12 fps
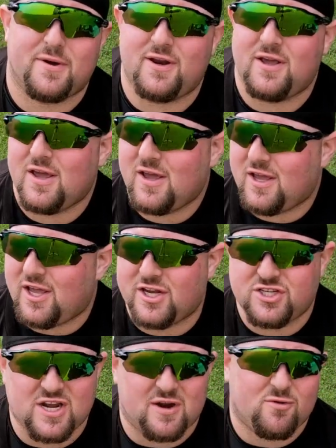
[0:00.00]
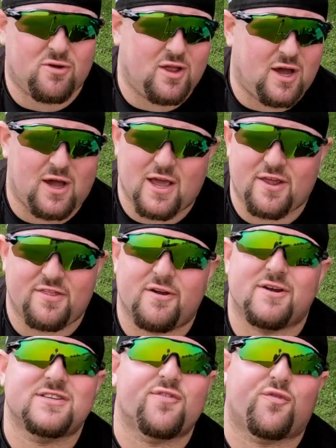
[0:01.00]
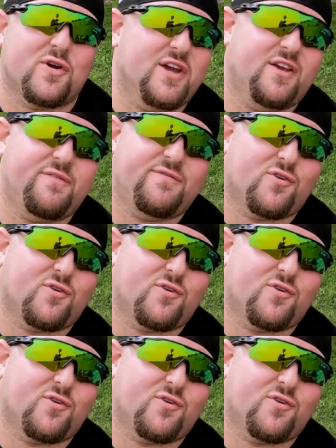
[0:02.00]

But in general, and there is a free